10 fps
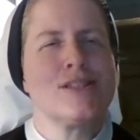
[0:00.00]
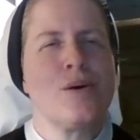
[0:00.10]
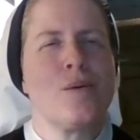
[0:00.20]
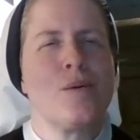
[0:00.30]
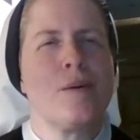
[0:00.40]

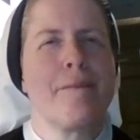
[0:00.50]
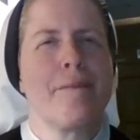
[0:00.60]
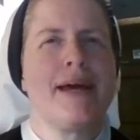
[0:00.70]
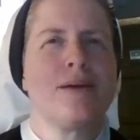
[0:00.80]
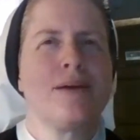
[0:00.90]
And
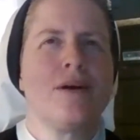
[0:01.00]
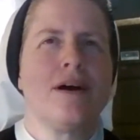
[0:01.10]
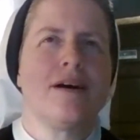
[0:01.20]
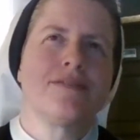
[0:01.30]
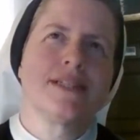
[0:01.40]
so
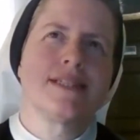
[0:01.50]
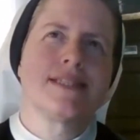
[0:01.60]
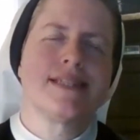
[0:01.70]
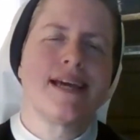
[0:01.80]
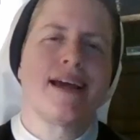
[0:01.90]
men will
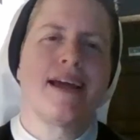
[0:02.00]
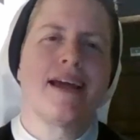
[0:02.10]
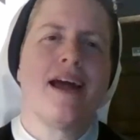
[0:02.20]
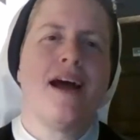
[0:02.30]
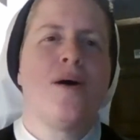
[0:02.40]
often
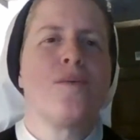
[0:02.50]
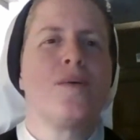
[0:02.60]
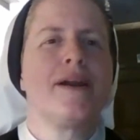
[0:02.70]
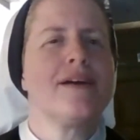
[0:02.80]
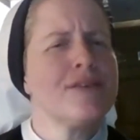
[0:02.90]
say,
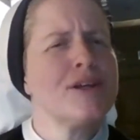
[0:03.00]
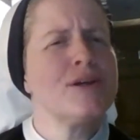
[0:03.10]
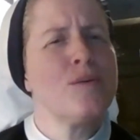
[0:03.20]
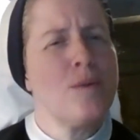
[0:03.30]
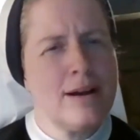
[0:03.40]
whatever you
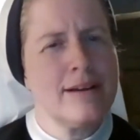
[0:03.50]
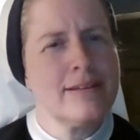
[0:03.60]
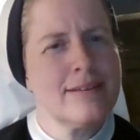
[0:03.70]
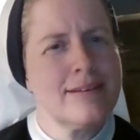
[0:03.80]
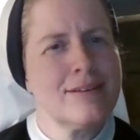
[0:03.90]
want,
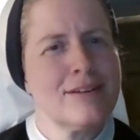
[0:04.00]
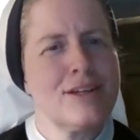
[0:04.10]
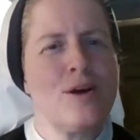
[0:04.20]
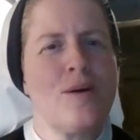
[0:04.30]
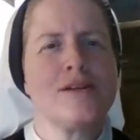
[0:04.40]

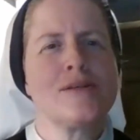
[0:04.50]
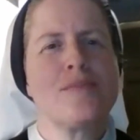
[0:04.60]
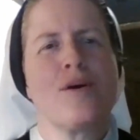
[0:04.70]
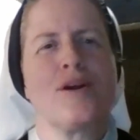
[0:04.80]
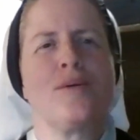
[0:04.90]
I'll
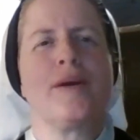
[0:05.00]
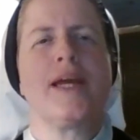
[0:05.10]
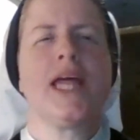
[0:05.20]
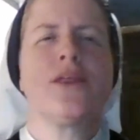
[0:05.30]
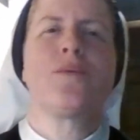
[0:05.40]
support you
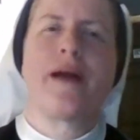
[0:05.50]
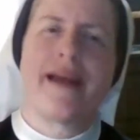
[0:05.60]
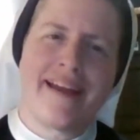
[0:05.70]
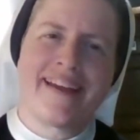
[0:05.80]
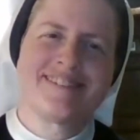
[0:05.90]
either way.
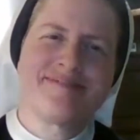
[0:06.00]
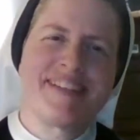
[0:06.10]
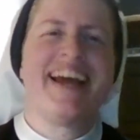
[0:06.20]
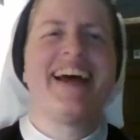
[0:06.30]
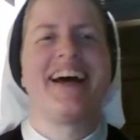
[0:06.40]

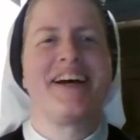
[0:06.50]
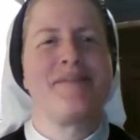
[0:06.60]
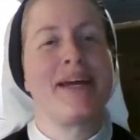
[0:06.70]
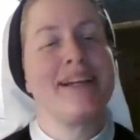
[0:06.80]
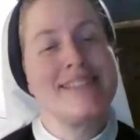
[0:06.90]
And
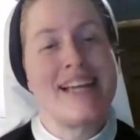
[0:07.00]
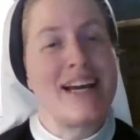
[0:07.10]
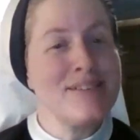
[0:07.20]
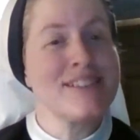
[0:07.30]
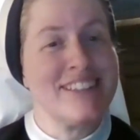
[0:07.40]
it sounds
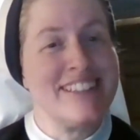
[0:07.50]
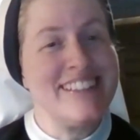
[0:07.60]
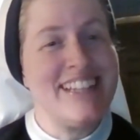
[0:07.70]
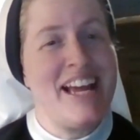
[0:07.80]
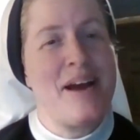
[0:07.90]
good,
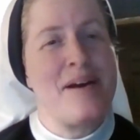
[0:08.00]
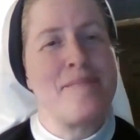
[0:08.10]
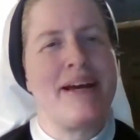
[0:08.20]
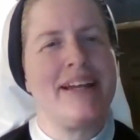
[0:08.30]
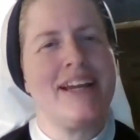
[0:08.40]

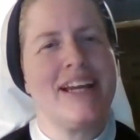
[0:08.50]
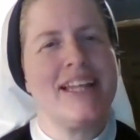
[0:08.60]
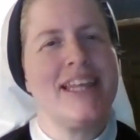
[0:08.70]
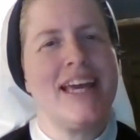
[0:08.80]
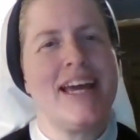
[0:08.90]
but in
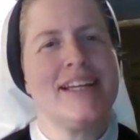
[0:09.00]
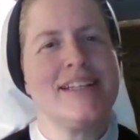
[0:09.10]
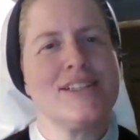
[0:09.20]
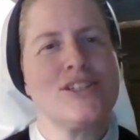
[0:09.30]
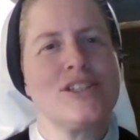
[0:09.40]
the end,
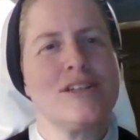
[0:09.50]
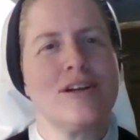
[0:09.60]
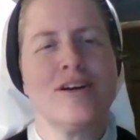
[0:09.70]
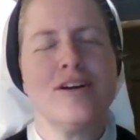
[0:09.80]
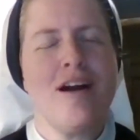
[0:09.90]

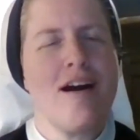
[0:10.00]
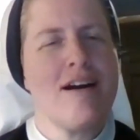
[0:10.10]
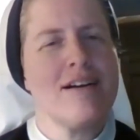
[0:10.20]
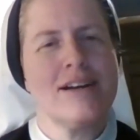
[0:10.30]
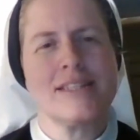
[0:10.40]
her
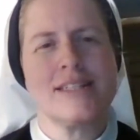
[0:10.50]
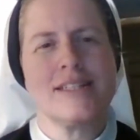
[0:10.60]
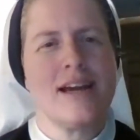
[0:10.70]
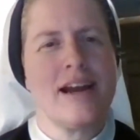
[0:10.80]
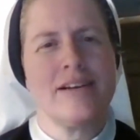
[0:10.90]
heart is
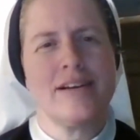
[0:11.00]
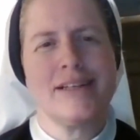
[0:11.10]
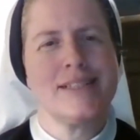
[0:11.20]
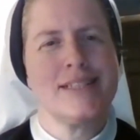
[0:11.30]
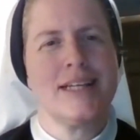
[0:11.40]
desiring
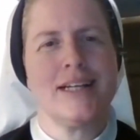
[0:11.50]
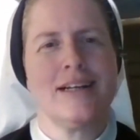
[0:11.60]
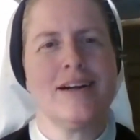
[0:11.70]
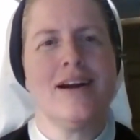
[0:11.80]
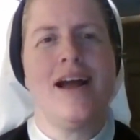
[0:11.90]
to
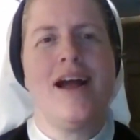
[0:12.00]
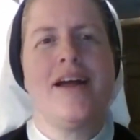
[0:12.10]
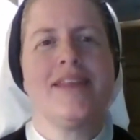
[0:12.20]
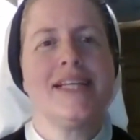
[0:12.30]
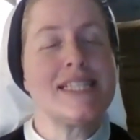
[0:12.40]
hear,
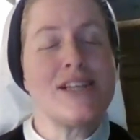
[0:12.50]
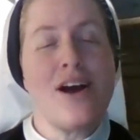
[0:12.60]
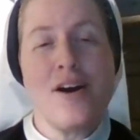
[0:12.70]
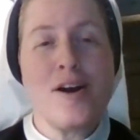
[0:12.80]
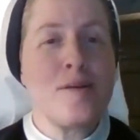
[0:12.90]
this is
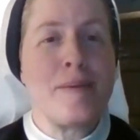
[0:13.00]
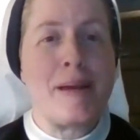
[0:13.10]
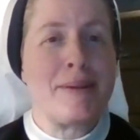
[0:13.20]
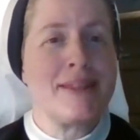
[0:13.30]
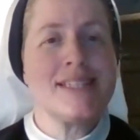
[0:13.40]
our
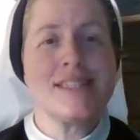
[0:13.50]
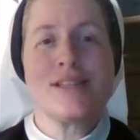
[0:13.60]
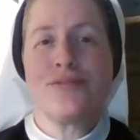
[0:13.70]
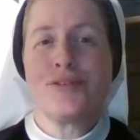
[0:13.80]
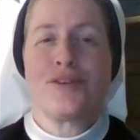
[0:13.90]
baby. This is
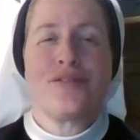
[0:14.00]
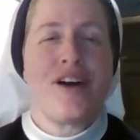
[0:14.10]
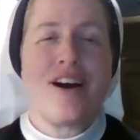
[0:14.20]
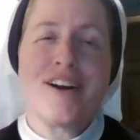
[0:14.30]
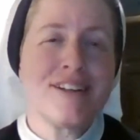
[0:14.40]
the fruit of
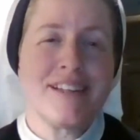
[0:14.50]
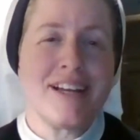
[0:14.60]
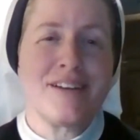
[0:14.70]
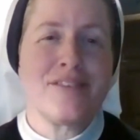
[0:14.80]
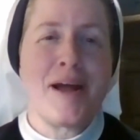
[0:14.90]
our
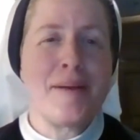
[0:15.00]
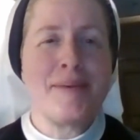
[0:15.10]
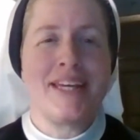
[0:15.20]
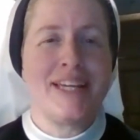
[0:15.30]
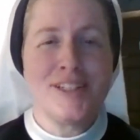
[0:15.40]
love. I'm
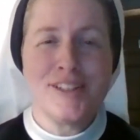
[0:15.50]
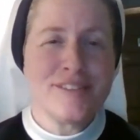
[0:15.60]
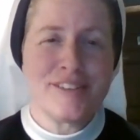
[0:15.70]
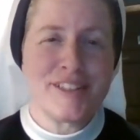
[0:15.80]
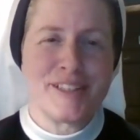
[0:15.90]
here
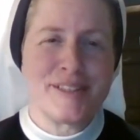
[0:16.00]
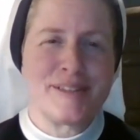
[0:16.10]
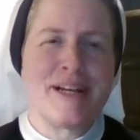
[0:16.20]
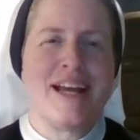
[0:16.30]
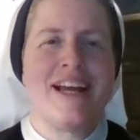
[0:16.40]
for
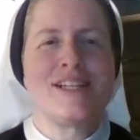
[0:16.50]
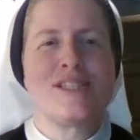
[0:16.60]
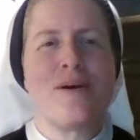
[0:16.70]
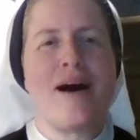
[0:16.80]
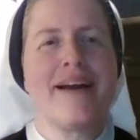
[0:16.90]
you.
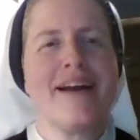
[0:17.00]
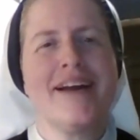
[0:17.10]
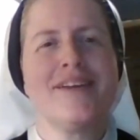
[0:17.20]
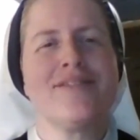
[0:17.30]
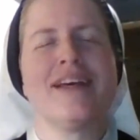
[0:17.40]
So I
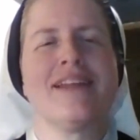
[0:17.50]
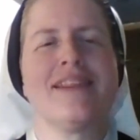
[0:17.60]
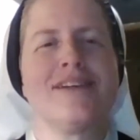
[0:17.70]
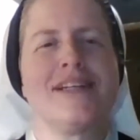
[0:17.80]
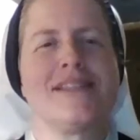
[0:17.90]
kind of think
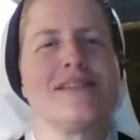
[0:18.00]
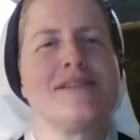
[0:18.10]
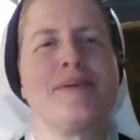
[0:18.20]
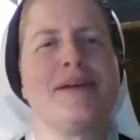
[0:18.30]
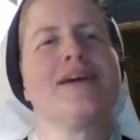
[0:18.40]
there needs
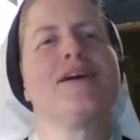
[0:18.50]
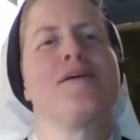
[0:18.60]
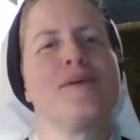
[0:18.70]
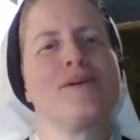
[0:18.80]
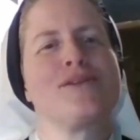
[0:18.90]
to be
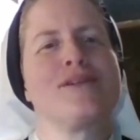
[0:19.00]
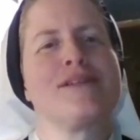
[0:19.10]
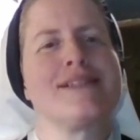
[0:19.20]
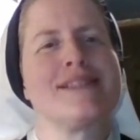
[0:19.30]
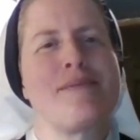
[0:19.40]

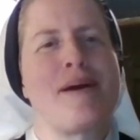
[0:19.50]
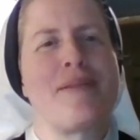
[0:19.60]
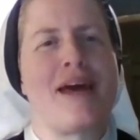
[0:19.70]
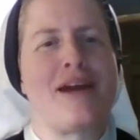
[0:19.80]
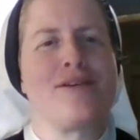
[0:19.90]
commercials
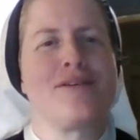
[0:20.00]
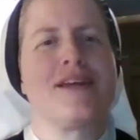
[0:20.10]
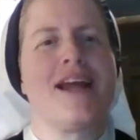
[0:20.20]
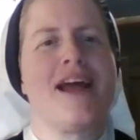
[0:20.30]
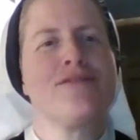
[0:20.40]
about that, or
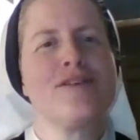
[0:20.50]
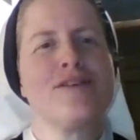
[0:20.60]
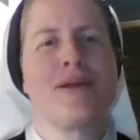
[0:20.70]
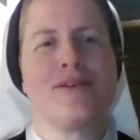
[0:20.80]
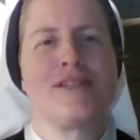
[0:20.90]
that every
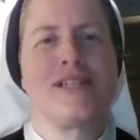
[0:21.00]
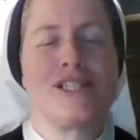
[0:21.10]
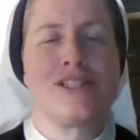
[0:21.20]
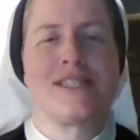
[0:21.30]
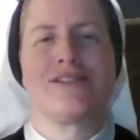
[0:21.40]
mother
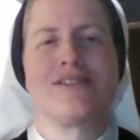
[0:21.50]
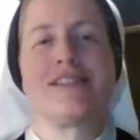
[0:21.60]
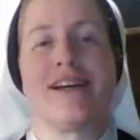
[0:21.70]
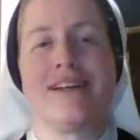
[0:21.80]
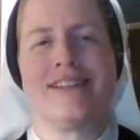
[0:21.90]
teaches their
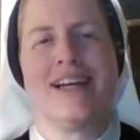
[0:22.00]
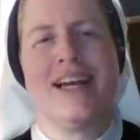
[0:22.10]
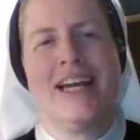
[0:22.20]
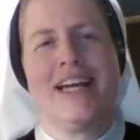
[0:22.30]
son,